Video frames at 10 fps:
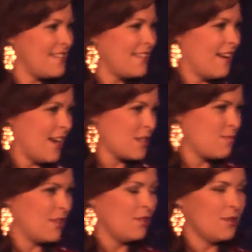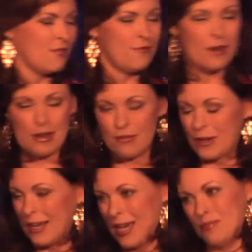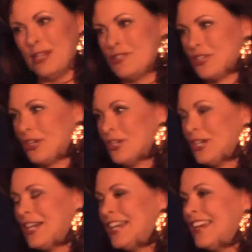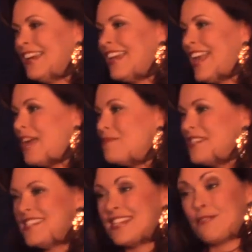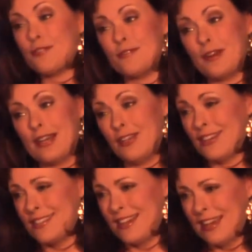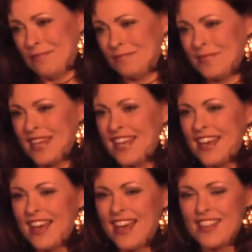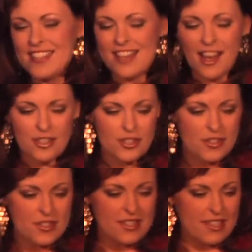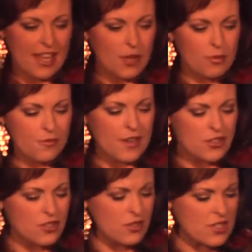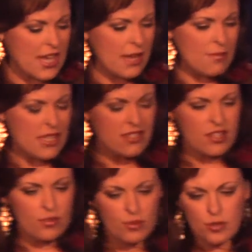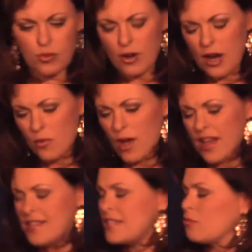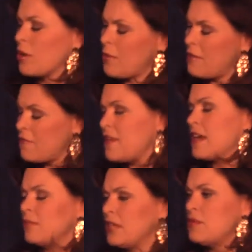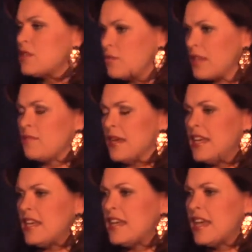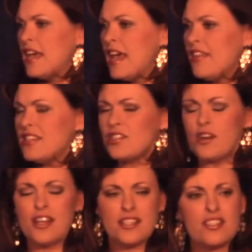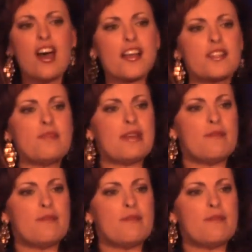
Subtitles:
to the hospital with a very, very high blood sugar and had been sick for a very long time. The doctors and the health professionals came into the room where I was and where my family was with me, and they started to talk to me